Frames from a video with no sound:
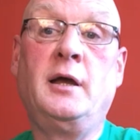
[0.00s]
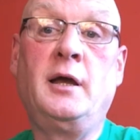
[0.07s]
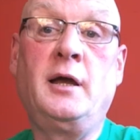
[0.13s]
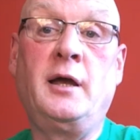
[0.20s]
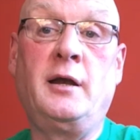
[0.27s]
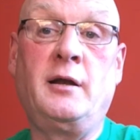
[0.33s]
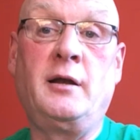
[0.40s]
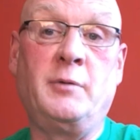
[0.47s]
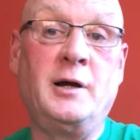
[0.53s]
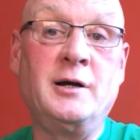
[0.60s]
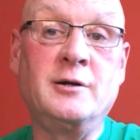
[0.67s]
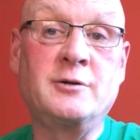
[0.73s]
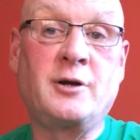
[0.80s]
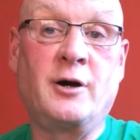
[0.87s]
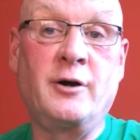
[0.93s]
in the
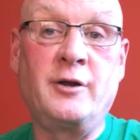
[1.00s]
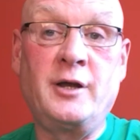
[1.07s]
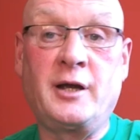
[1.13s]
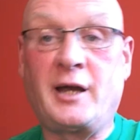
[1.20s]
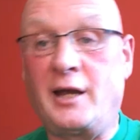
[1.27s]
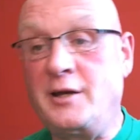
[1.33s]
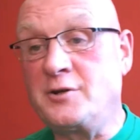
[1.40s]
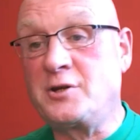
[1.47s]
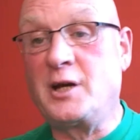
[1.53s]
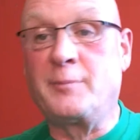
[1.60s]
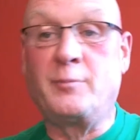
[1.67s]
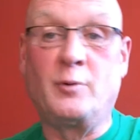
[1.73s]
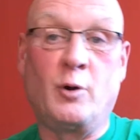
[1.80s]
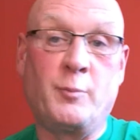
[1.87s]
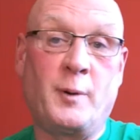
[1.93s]
world, can't you? Get your
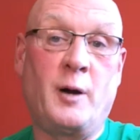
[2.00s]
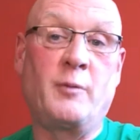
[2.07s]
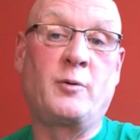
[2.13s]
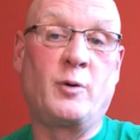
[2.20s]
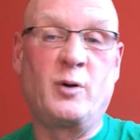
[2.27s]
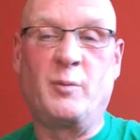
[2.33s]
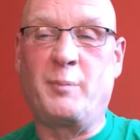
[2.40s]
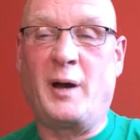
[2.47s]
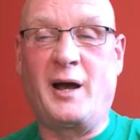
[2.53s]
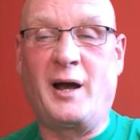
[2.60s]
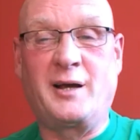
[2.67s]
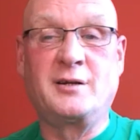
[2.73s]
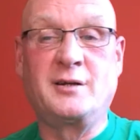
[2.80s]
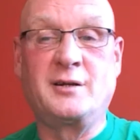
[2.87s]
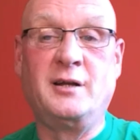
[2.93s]
skipping rope out, go on the
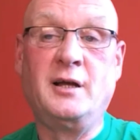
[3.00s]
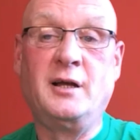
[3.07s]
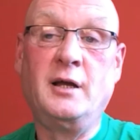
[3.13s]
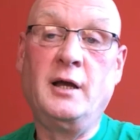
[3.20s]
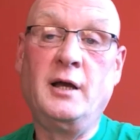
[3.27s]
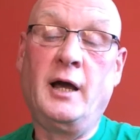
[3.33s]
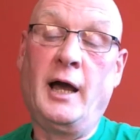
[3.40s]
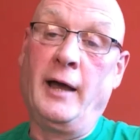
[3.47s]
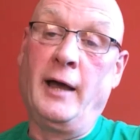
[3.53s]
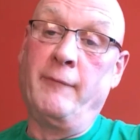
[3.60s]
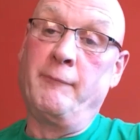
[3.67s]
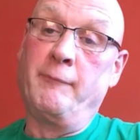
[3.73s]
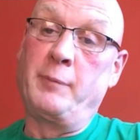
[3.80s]
bags. And